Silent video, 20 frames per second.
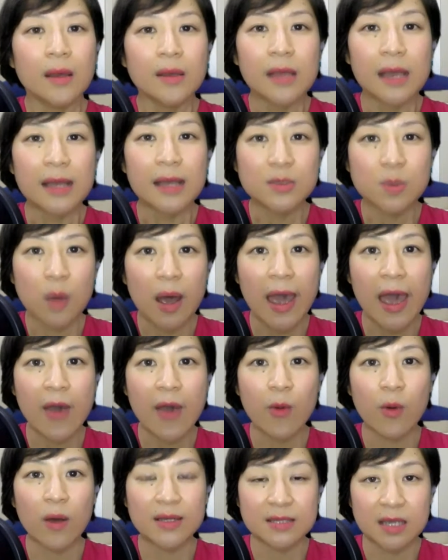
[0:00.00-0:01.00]
that's why
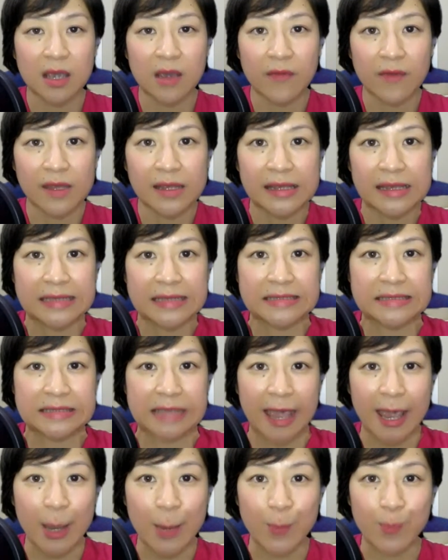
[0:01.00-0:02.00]
I was given this
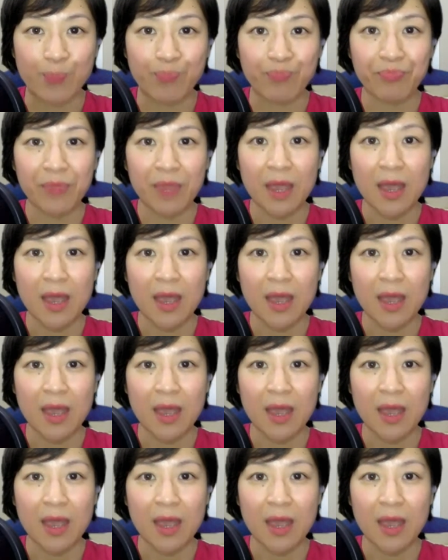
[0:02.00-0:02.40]
name.